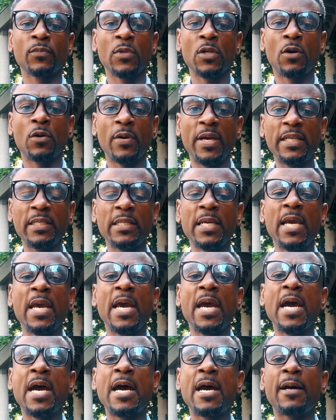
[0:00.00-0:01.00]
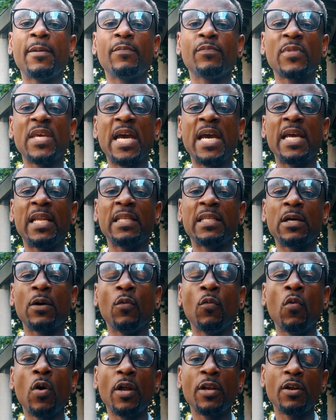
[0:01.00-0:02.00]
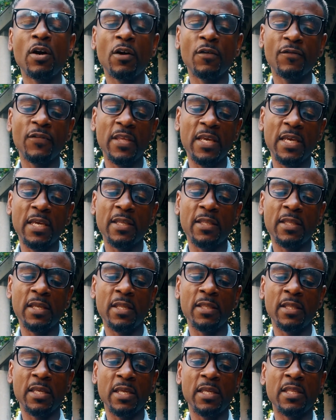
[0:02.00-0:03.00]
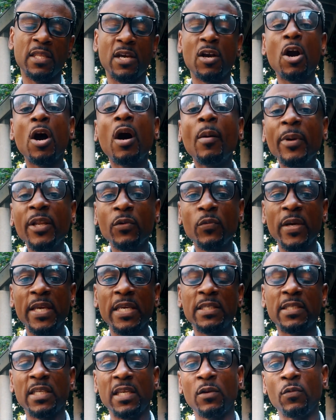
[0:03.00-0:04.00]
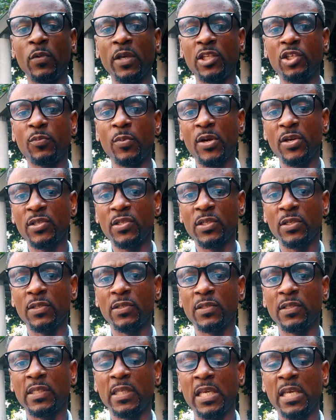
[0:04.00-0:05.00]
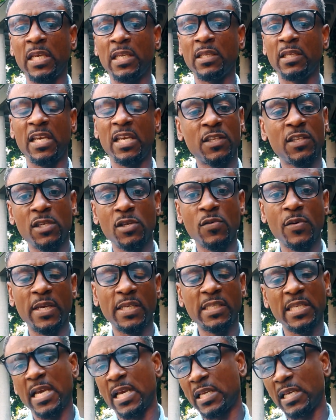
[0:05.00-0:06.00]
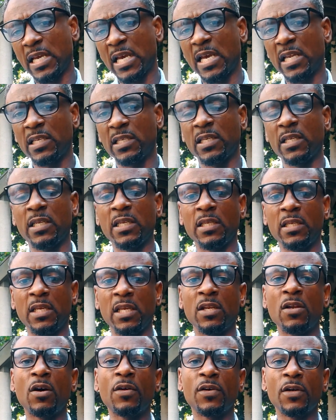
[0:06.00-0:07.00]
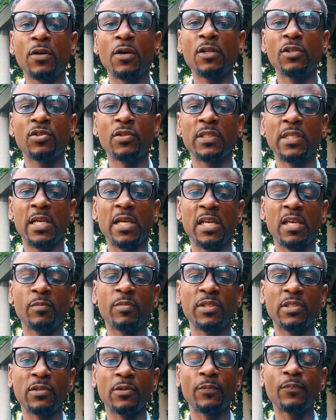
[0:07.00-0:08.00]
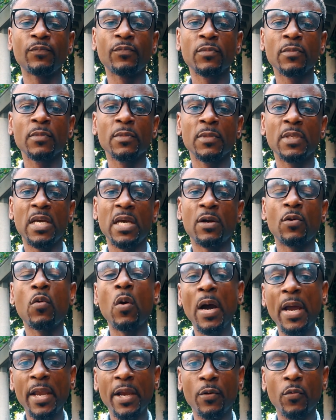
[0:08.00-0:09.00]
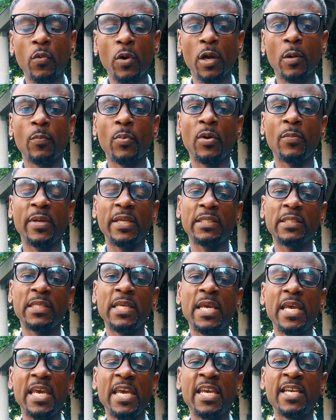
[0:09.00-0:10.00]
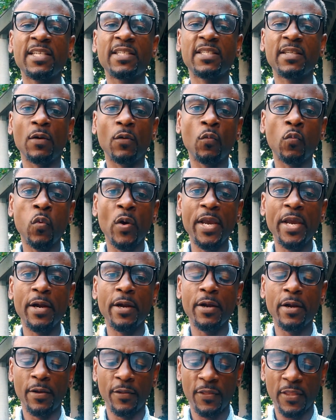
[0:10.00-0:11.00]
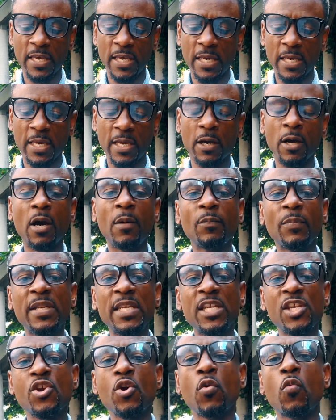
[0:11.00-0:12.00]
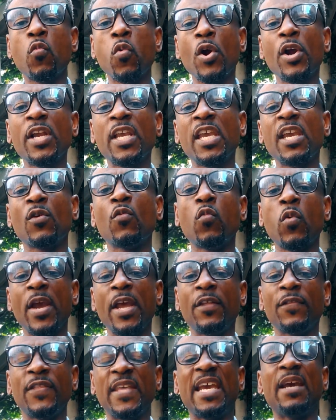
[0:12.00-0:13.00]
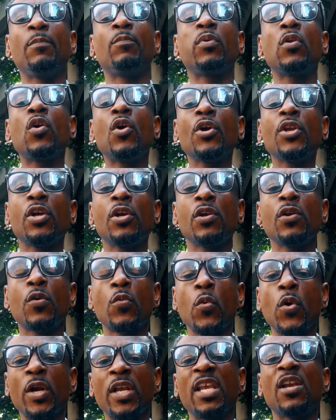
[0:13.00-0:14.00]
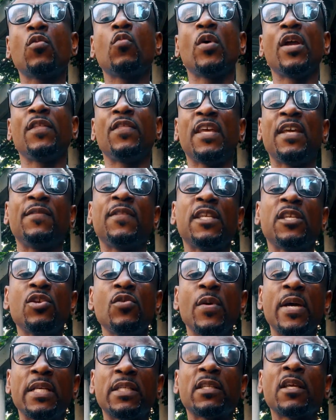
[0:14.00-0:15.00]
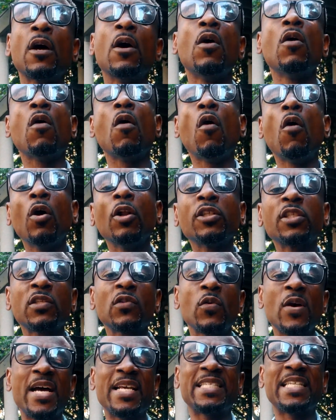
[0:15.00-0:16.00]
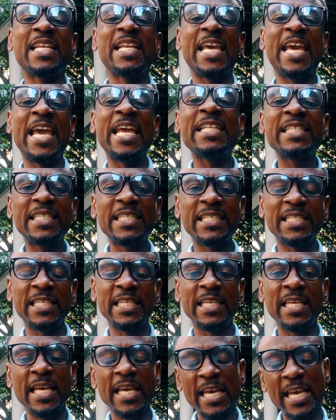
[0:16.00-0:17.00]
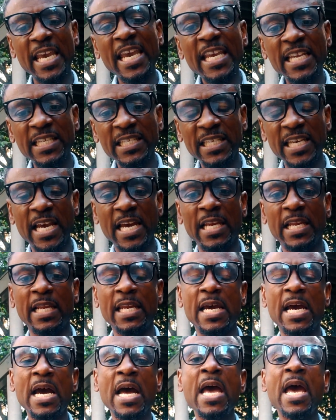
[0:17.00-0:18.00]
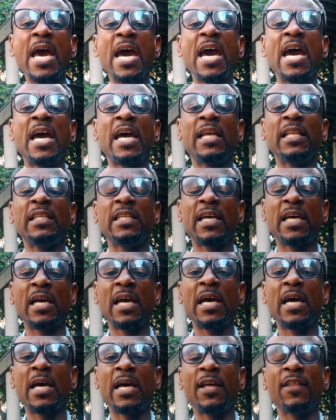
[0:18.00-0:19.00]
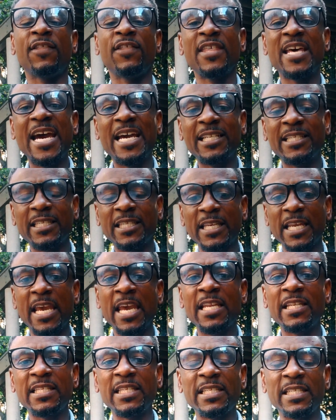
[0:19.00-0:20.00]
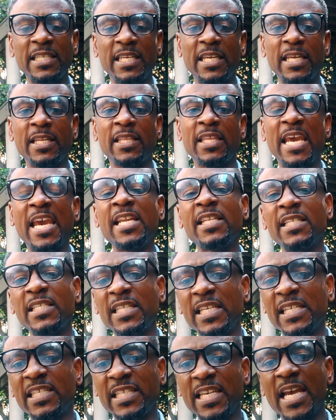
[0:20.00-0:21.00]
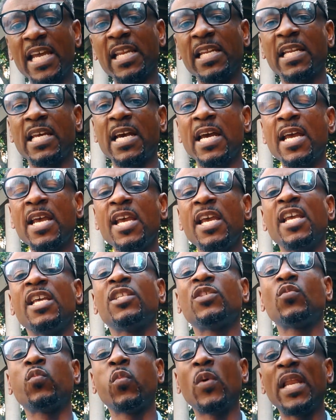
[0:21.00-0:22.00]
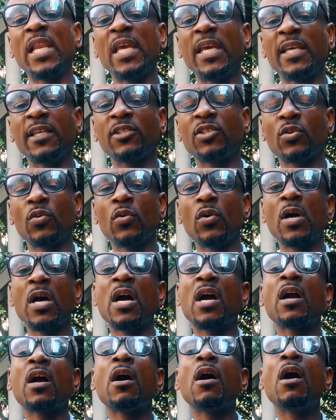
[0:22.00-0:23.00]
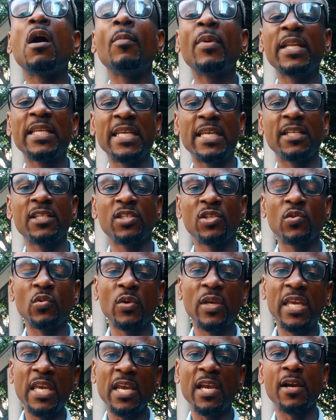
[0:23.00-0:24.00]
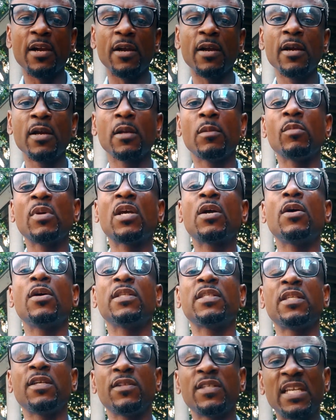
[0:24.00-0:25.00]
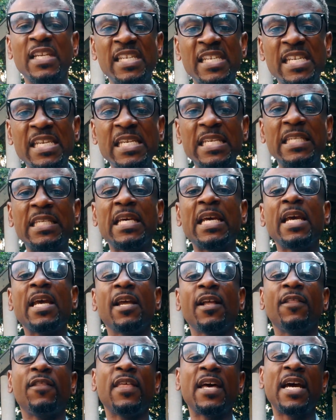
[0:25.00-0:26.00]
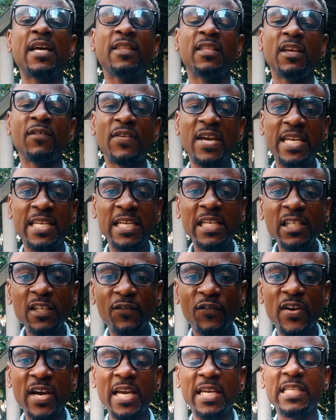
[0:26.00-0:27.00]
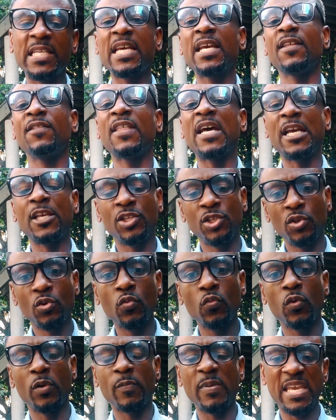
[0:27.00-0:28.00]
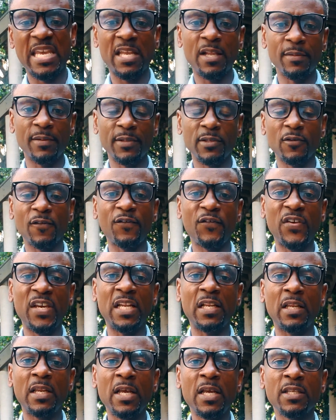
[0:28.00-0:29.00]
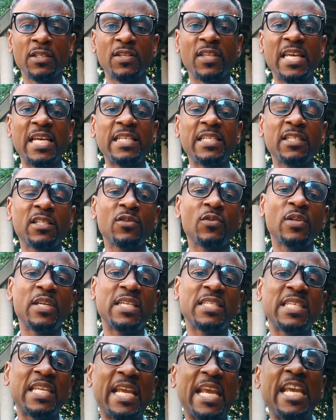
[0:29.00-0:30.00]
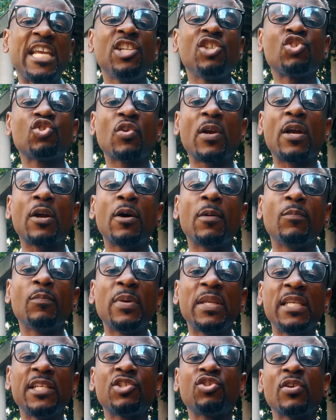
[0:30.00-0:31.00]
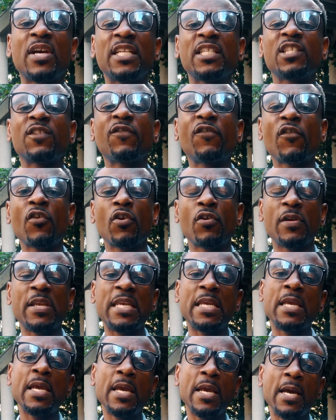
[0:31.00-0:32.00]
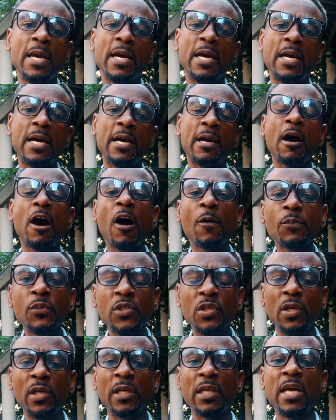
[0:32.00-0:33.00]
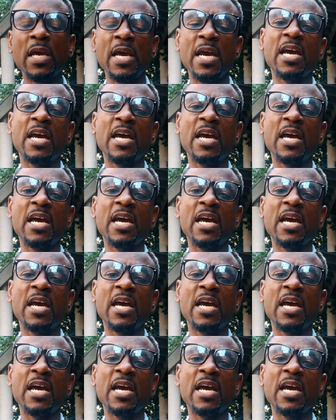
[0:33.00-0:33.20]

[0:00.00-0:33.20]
All right? And one of the common ways in which persons in US and in other countries are able to acquire work permits is where the company you're working with, the employer you're working with in the US, also has an entity in Canada, and that entity, the entity in Canada, is willing to accommodate you here because there's a need that they've identified that you would be able to fill. So that is known as the intra-company transferee option.